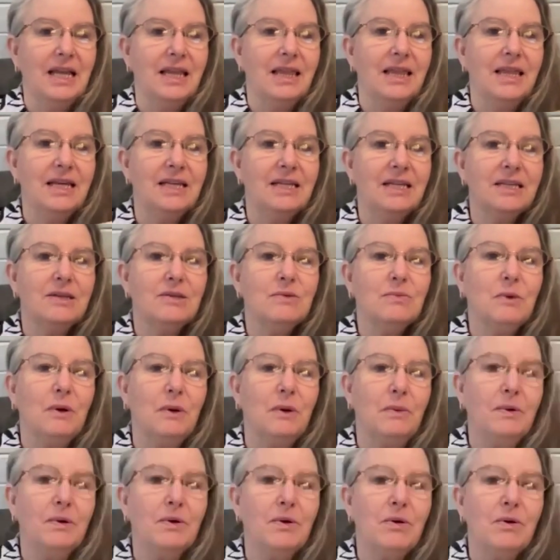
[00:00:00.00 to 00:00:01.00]
This is
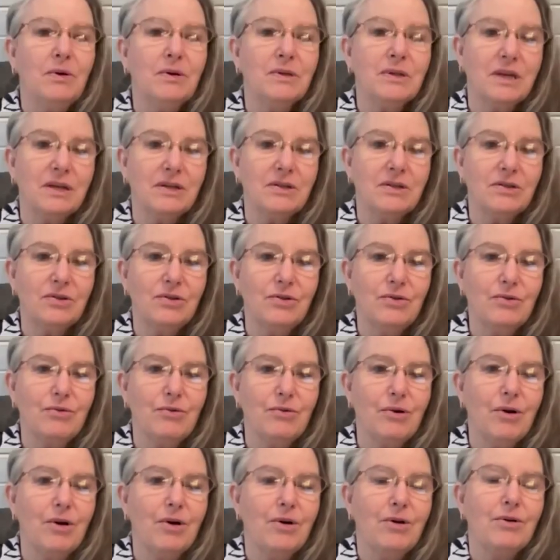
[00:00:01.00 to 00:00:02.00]
what will cause us to
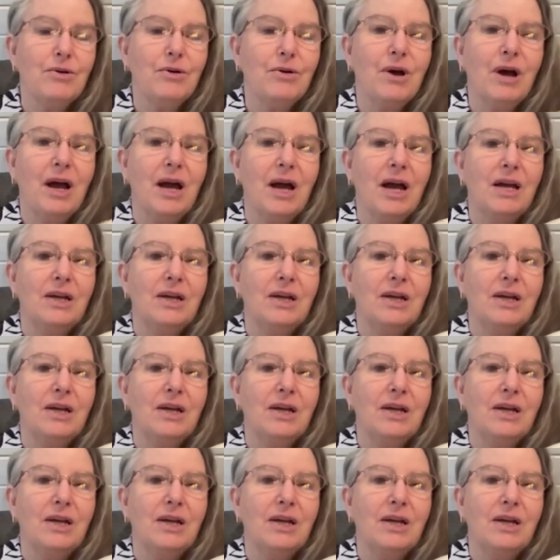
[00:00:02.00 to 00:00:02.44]
grow